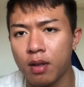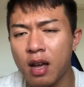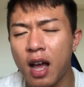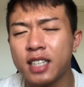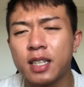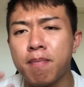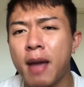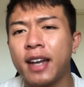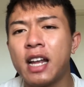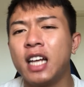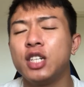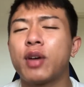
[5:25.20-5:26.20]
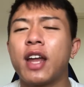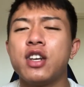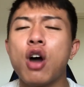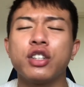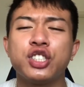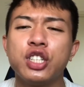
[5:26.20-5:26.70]
As a man, you
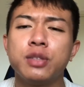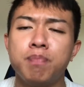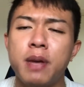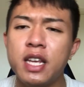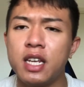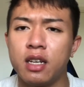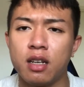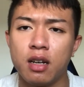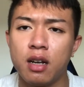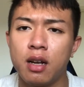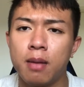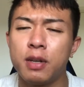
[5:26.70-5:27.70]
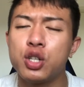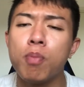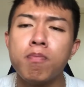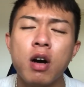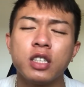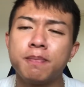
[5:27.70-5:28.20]
cannot just be, but you
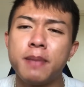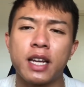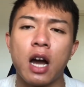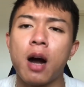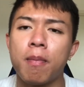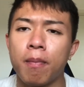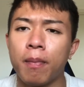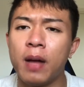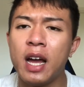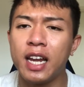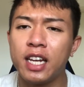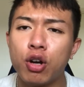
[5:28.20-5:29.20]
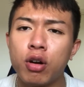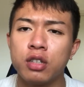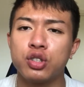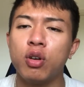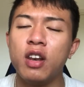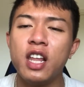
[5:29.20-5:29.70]
must become in order
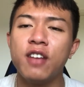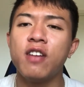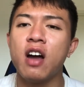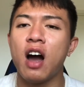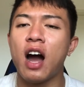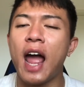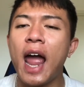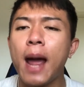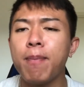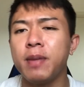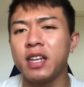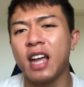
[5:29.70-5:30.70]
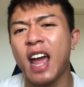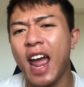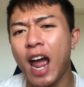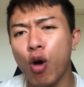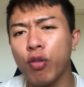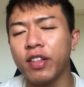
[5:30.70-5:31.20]
to live a happy,
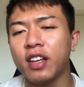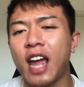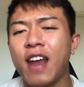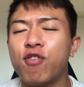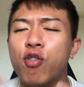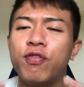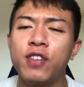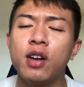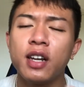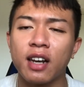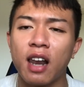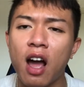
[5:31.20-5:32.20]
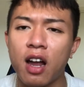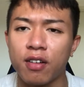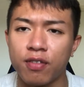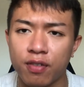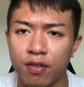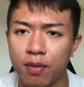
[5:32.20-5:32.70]
healthy, and fulfilling
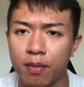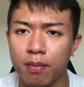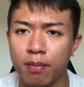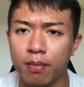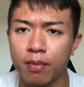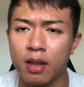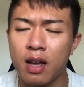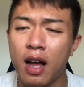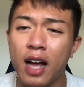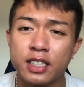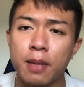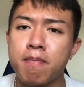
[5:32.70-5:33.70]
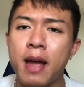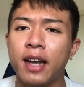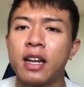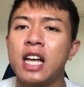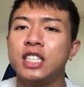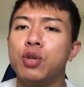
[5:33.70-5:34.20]
life. As a man,
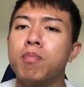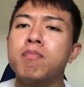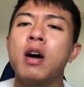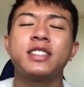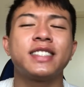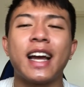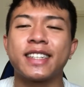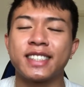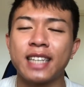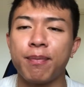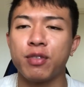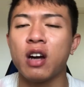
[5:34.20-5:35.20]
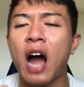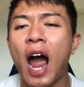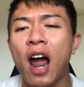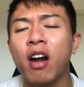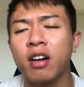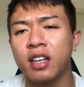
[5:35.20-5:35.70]
you must accept the
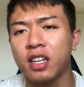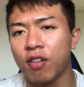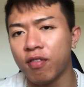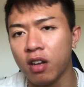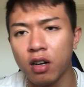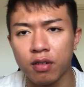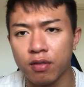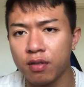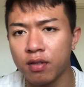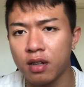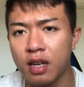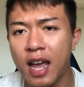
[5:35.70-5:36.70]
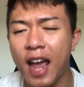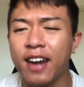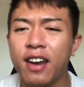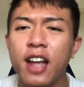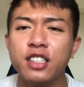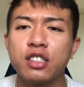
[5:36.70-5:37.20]
hierarchy of love and
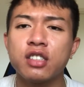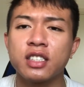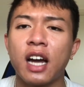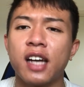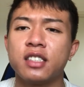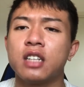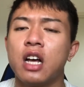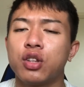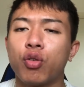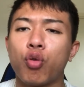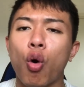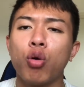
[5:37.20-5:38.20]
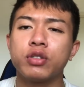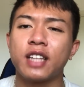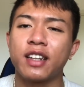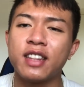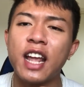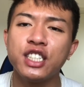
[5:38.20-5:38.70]
exercise the roles that
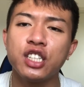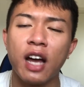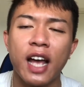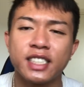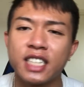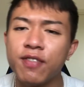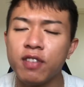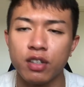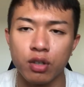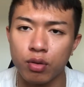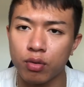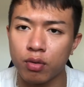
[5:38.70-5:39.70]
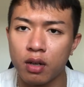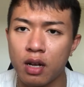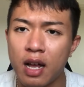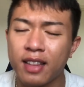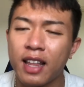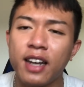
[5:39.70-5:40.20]
nature has given you.
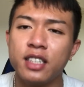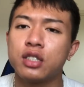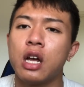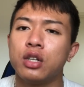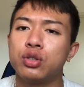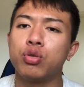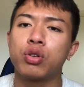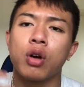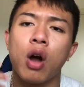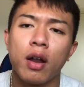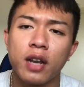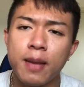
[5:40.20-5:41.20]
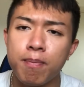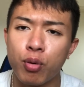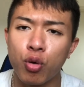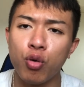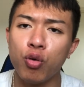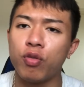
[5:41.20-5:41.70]
That is to
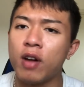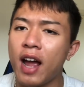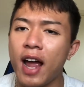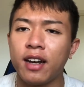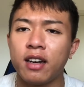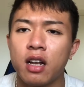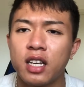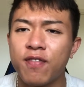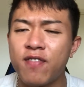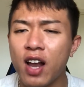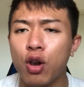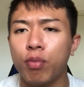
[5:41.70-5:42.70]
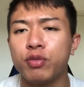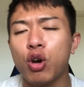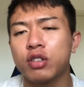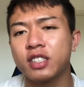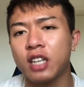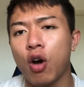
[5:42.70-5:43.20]
improve and develop
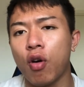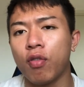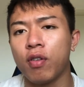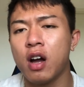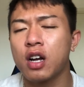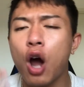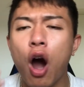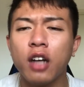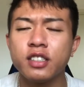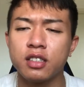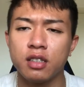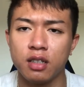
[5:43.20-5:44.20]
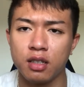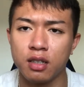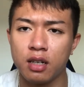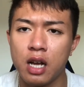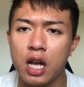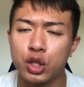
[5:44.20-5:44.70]
yourself constantly
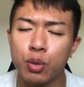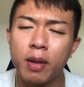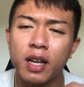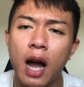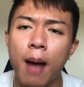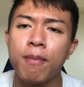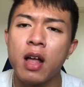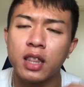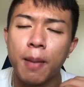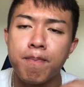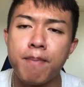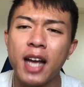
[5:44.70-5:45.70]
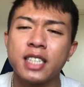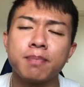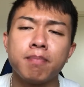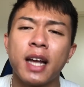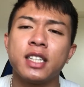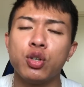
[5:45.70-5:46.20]
to become the best
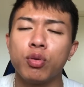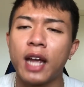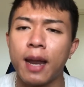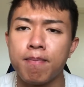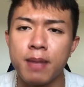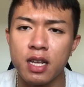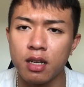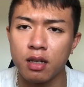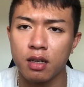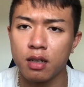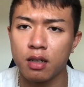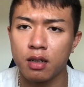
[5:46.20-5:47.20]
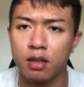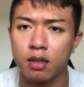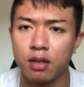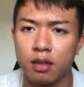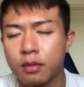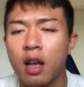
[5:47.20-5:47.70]
man you can be.
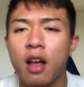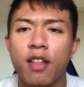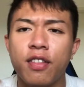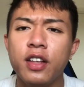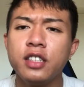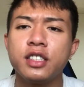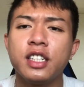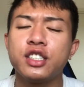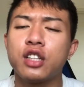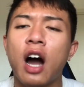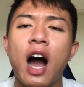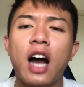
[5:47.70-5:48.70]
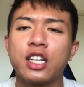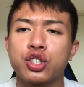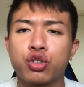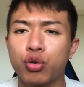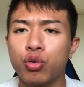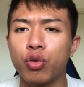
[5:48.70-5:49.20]
This is the harsh
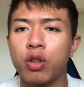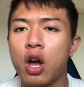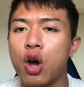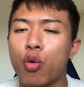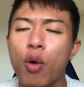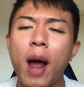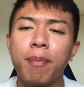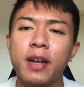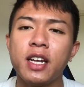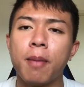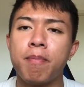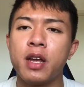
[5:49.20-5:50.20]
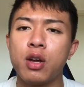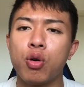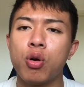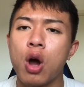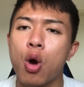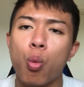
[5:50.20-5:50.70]
truth wrapped in a pill
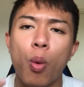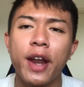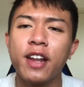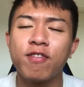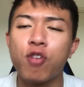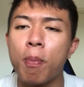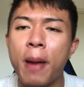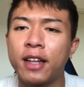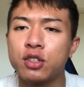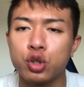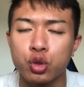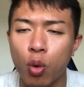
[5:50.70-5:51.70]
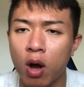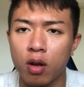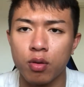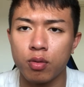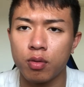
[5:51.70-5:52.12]
waiting for man to swallow.